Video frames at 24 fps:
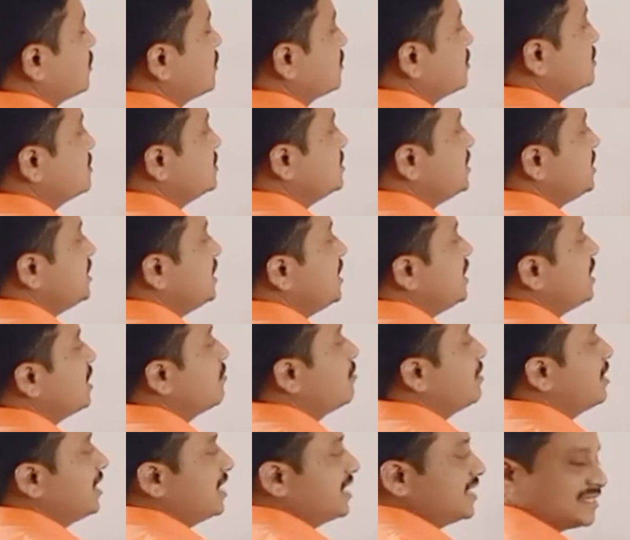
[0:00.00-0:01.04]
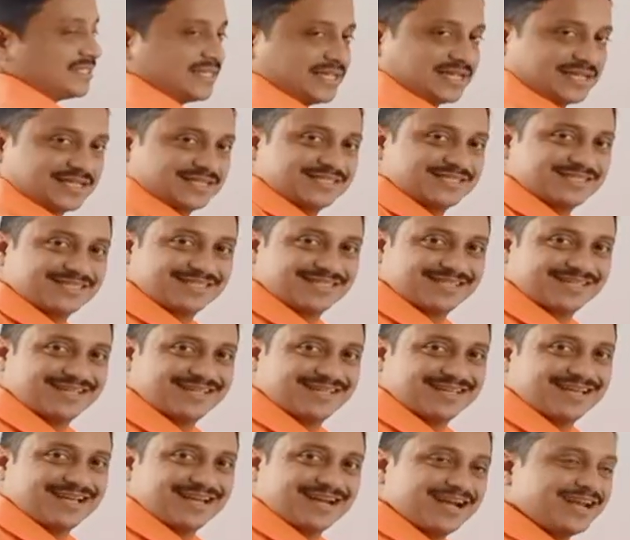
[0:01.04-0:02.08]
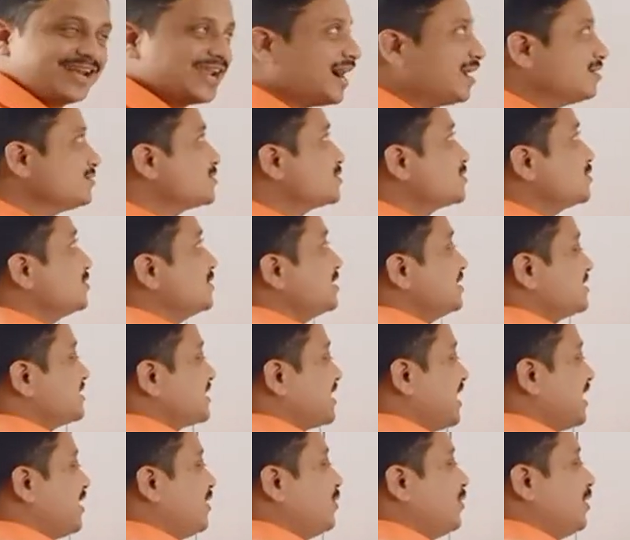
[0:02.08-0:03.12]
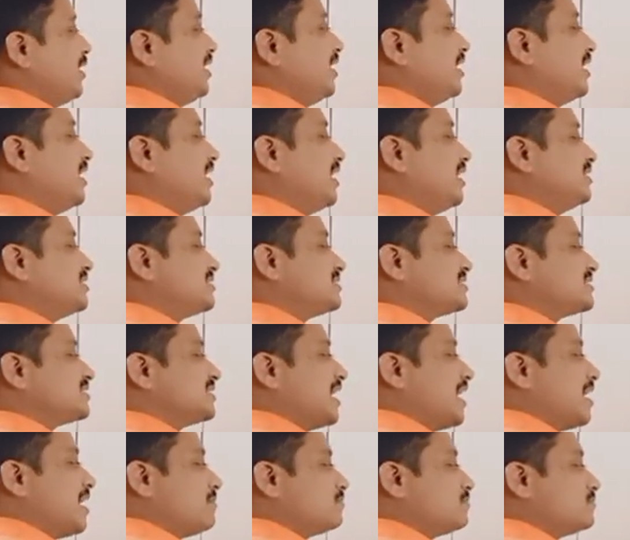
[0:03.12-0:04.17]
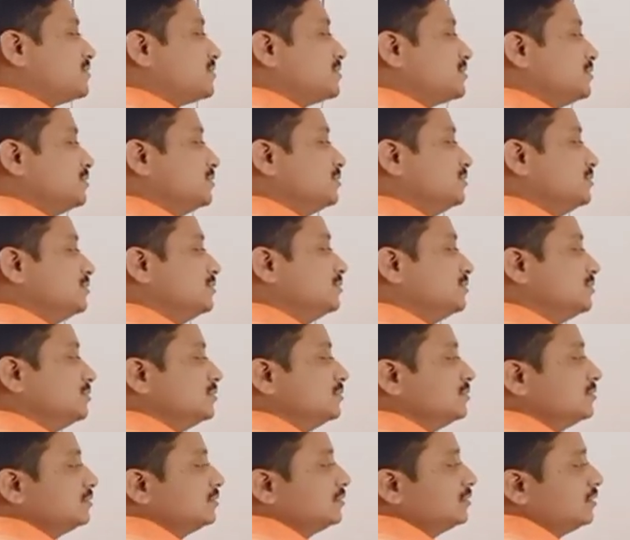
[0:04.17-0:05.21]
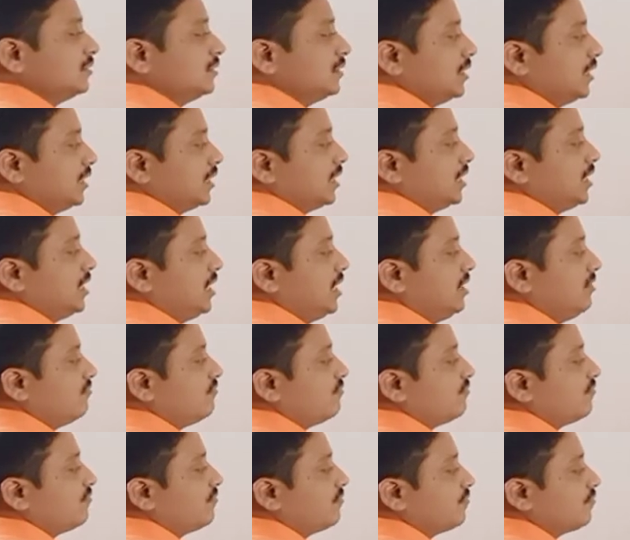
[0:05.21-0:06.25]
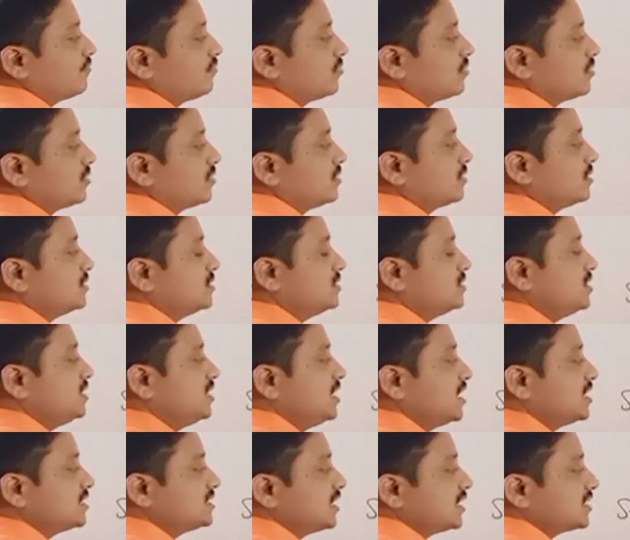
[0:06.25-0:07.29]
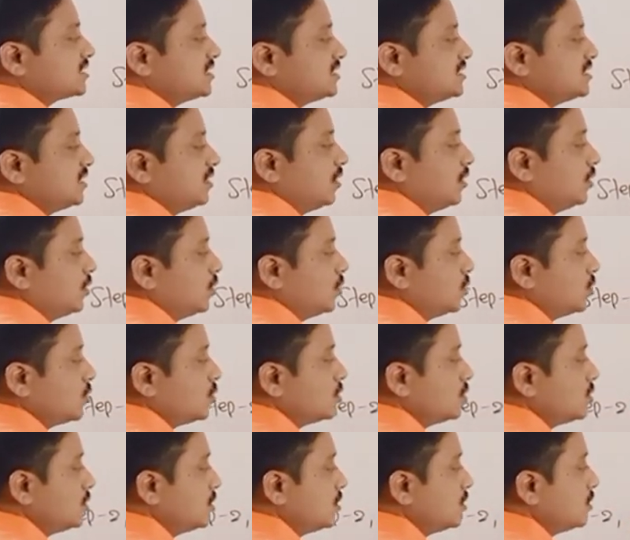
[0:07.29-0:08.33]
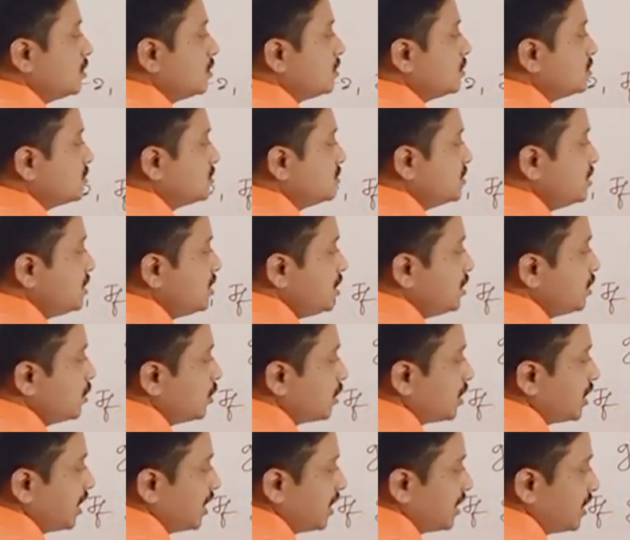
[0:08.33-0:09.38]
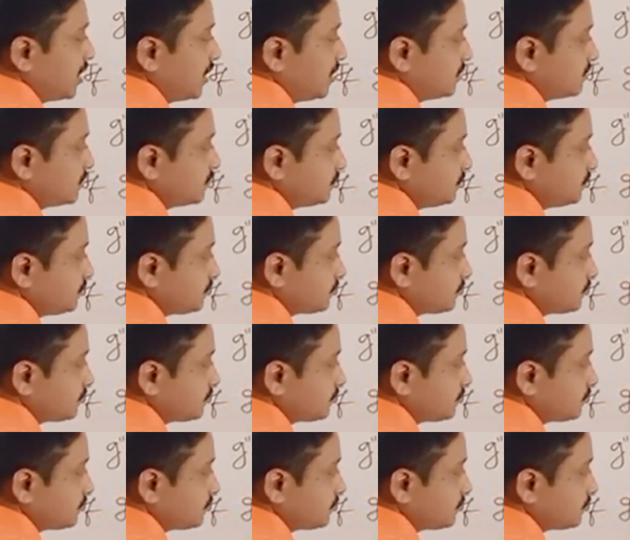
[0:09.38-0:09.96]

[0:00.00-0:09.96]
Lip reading: g double dash x. Now students, I am going ahead step 2. If g dash x is equal to 0 taking